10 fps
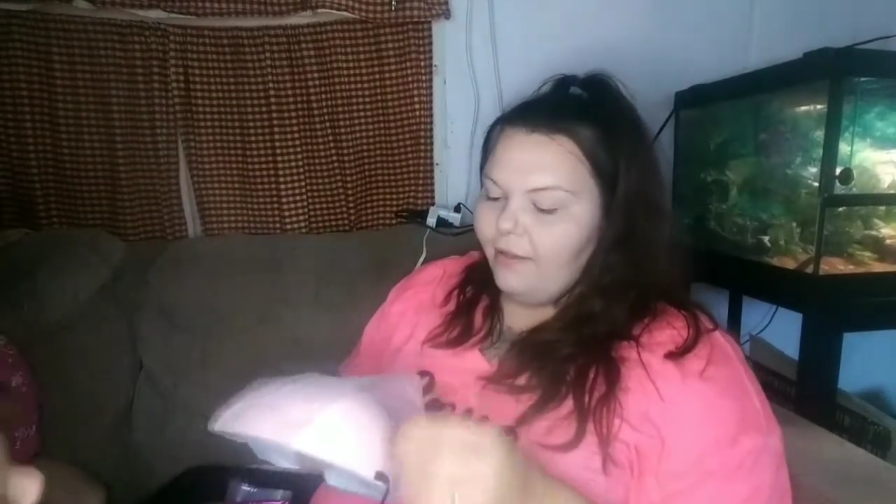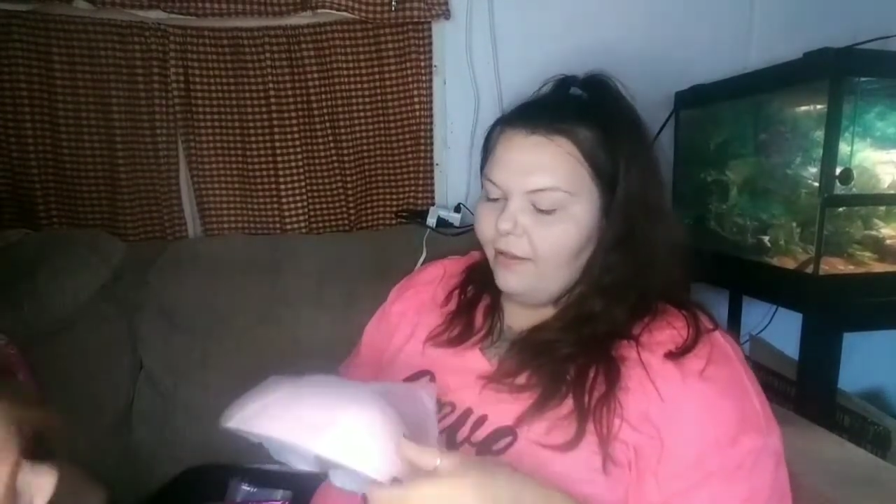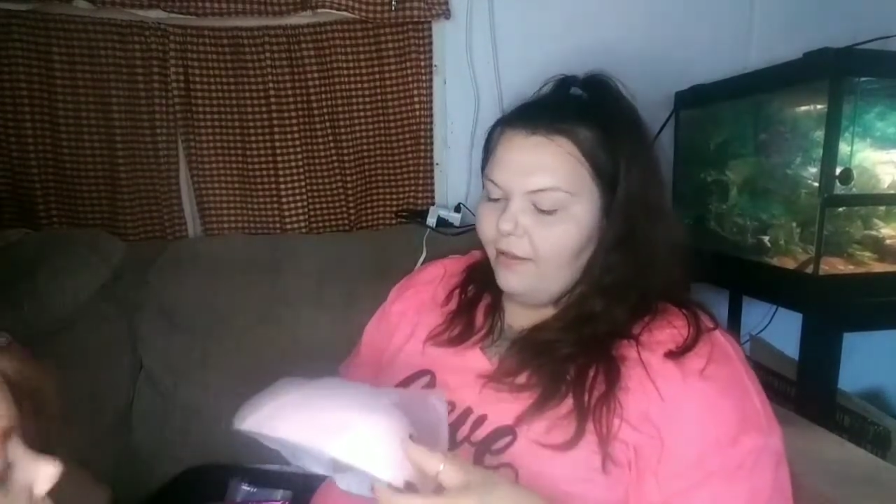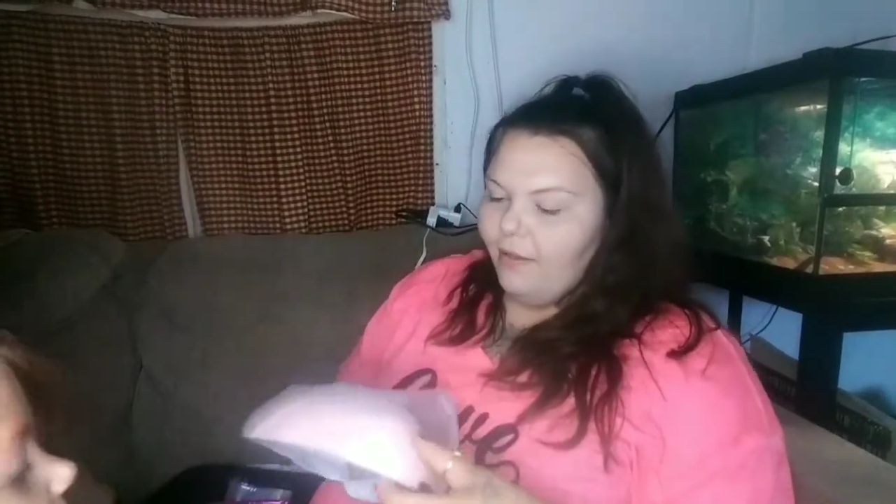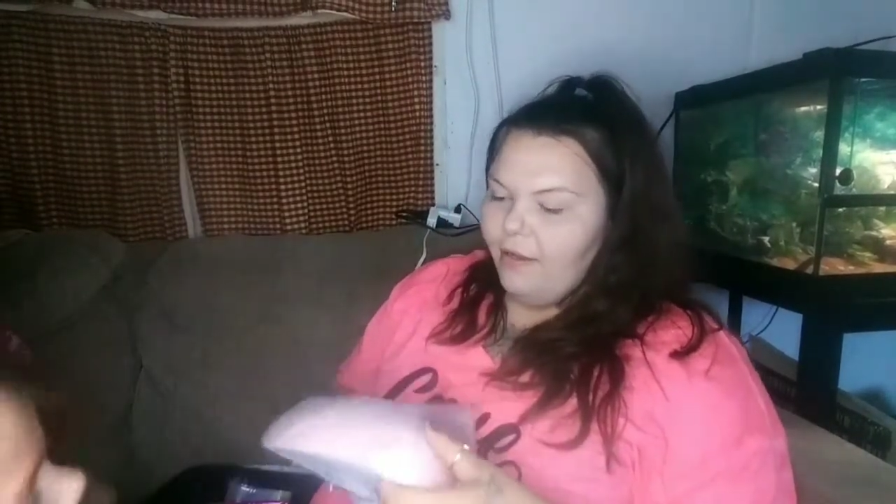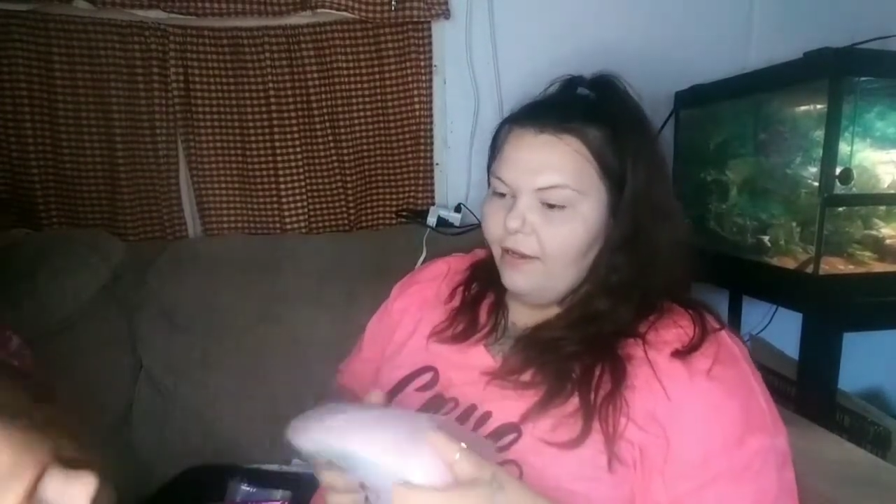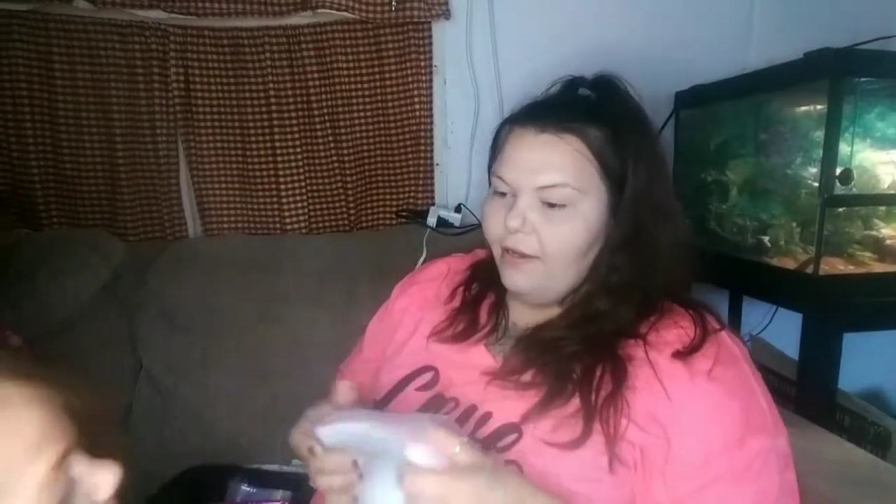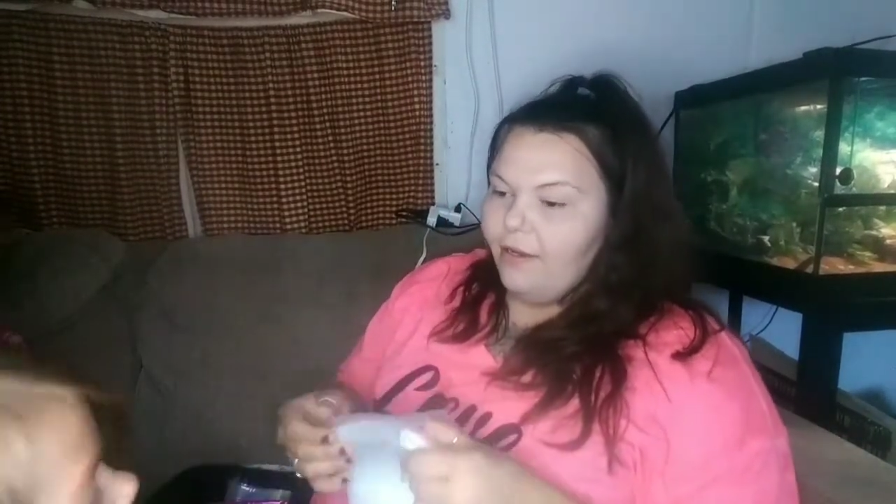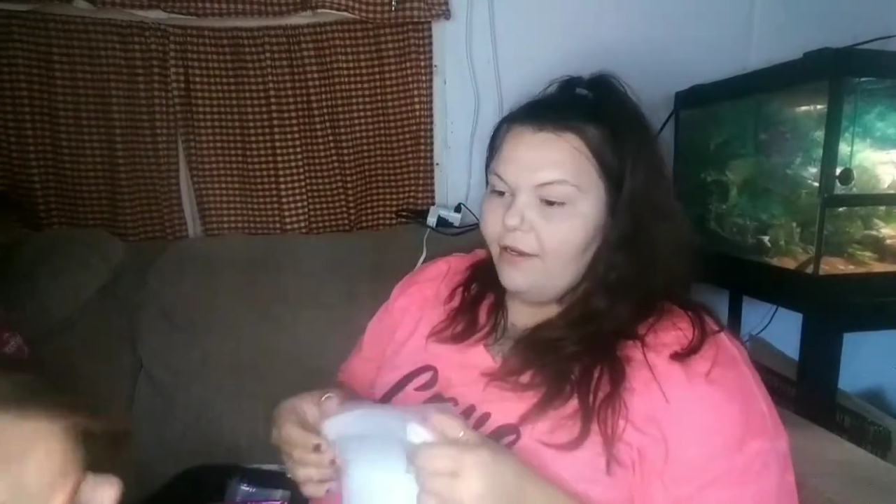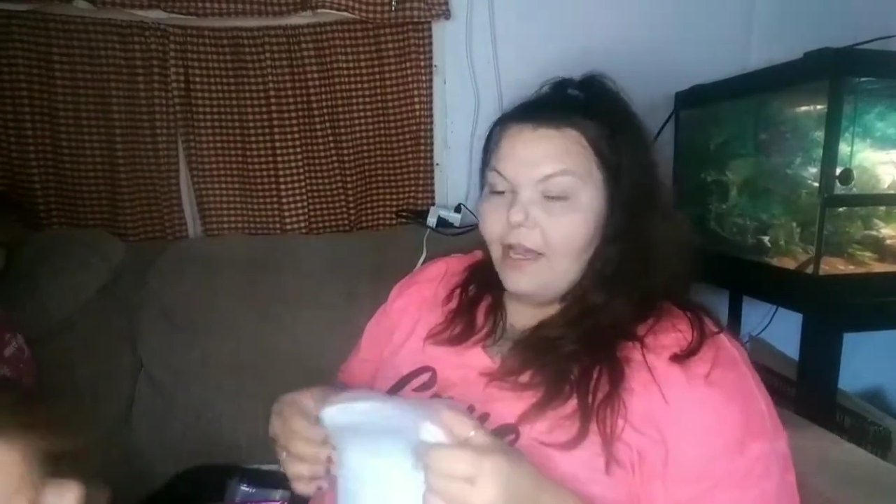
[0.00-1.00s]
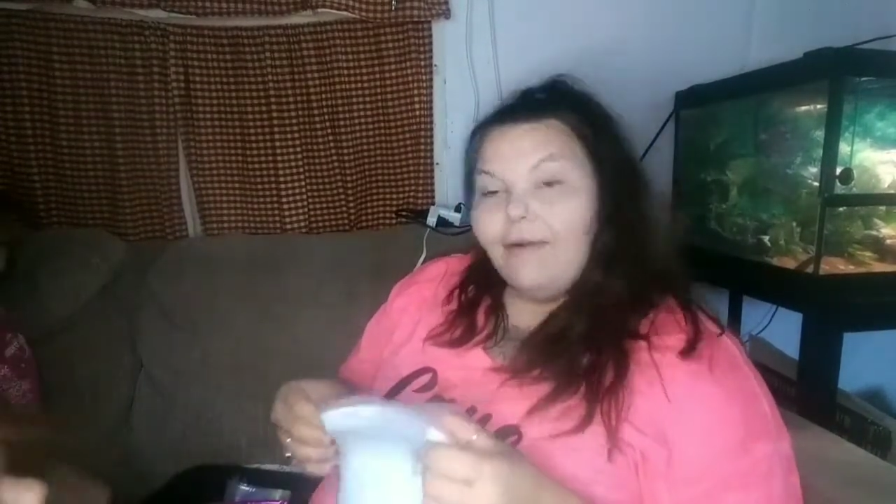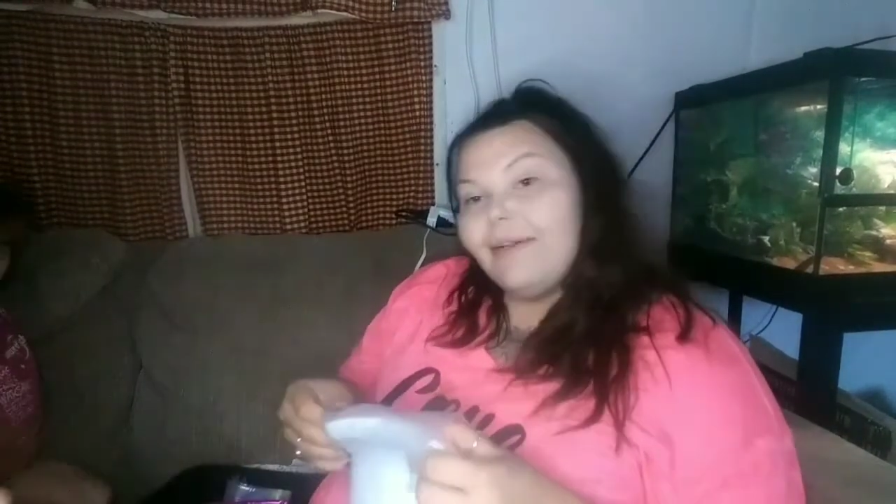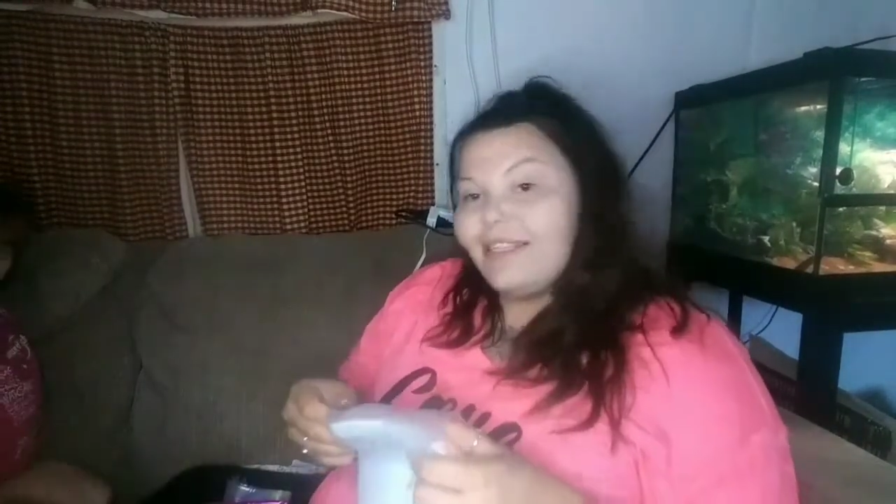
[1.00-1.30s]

it is. No,